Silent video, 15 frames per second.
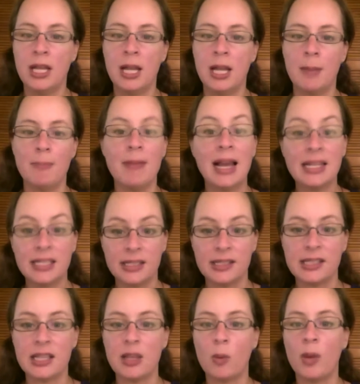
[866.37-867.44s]

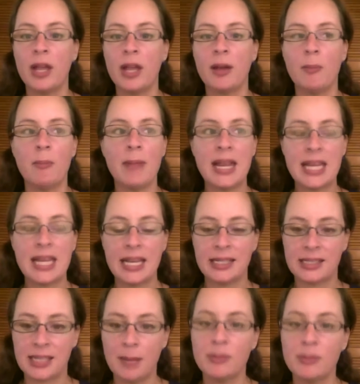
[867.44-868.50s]
matters, and that we're making
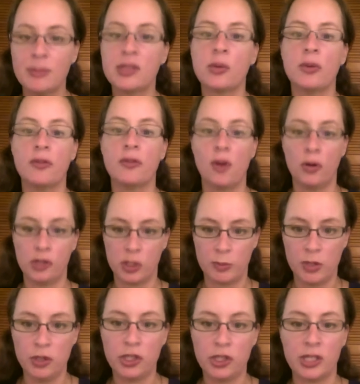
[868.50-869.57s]
some sort of
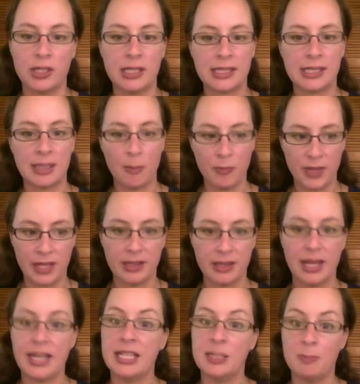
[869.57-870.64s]
contribution to something
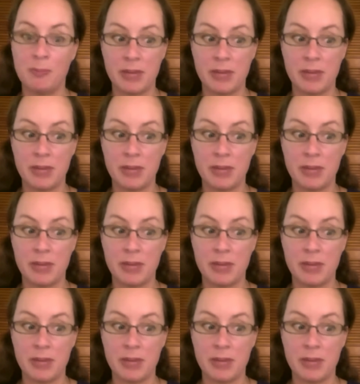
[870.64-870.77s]
that is